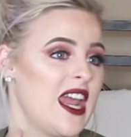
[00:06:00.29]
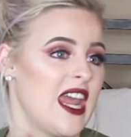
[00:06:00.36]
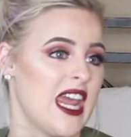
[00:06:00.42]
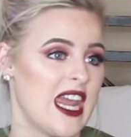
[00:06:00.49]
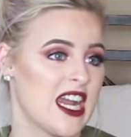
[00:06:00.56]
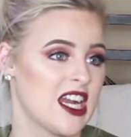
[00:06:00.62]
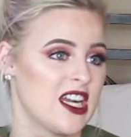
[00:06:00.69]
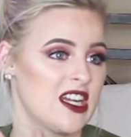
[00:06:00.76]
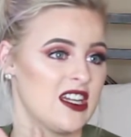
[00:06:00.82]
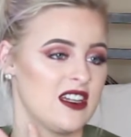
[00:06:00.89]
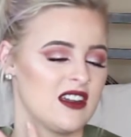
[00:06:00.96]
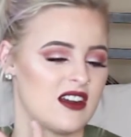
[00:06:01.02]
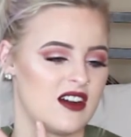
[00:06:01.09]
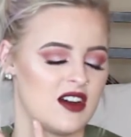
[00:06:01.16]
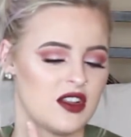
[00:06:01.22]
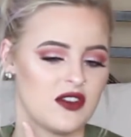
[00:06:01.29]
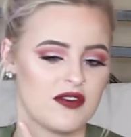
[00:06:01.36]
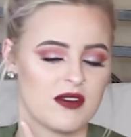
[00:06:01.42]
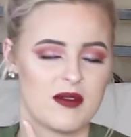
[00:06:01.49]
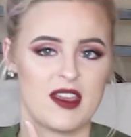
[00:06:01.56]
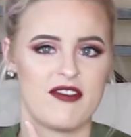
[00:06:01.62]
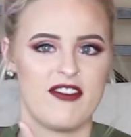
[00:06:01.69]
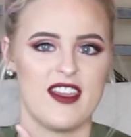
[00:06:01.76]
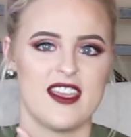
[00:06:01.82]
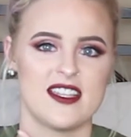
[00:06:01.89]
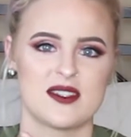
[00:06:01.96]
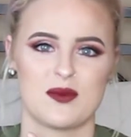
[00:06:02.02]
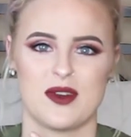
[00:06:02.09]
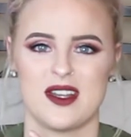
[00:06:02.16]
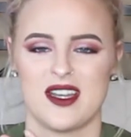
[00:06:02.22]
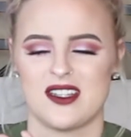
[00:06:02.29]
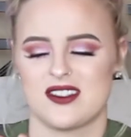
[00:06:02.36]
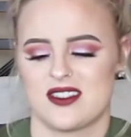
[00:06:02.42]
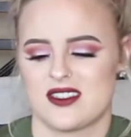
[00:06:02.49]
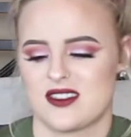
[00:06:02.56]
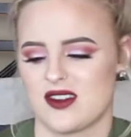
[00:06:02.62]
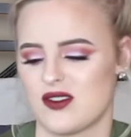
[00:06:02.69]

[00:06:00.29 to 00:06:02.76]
hair all over my face. One, I just